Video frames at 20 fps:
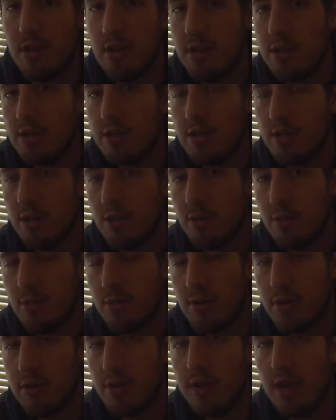so you
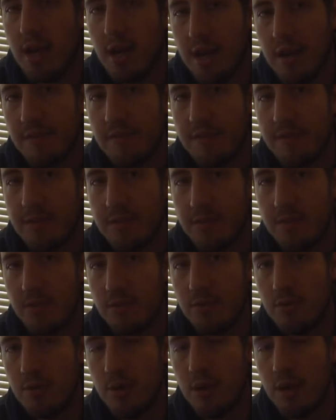really have
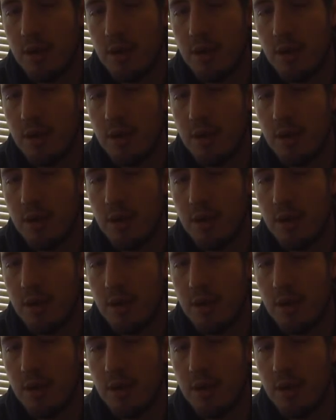to